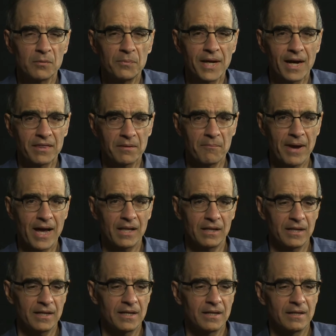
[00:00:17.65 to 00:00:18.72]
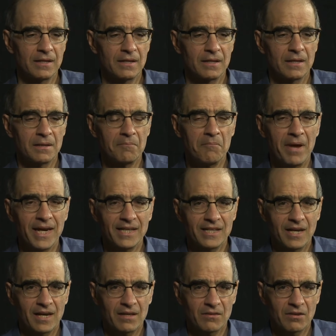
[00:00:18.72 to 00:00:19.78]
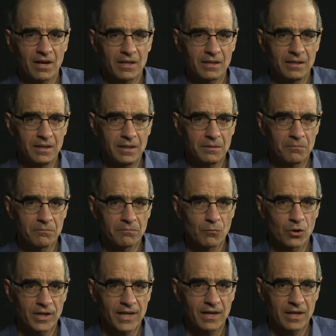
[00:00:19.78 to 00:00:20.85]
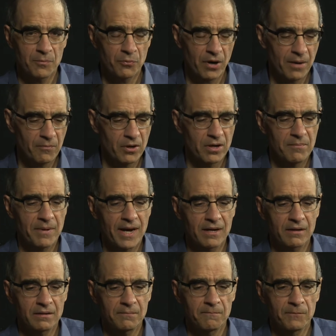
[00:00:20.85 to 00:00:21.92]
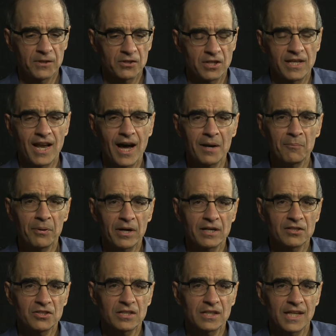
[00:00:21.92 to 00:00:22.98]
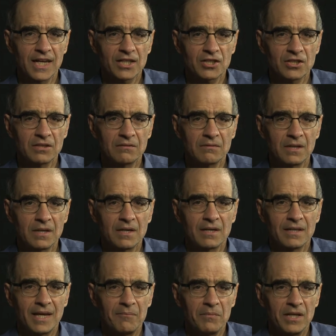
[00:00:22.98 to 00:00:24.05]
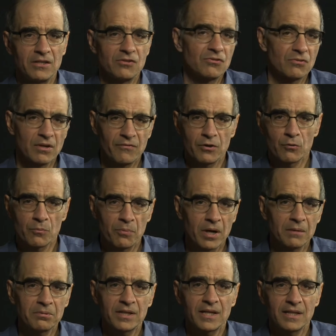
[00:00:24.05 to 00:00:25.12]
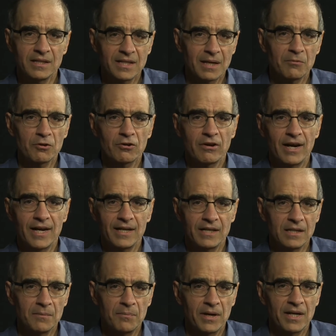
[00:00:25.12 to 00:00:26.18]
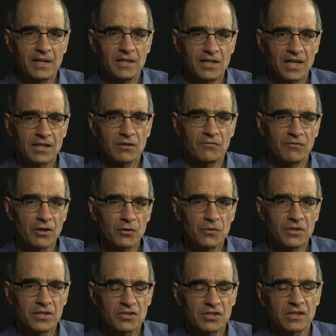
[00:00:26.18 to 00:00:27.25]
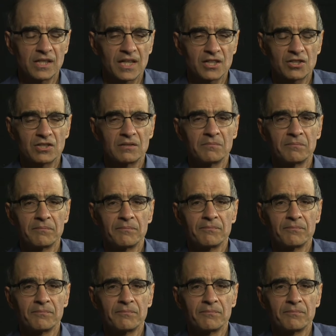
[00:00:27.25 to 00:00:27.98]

He'll be on the ballot May 10th on the Morgan County primary ballot. It's a nonpartisan election. That means if you're Republican, Democrat, Independent, you get to vote in this election.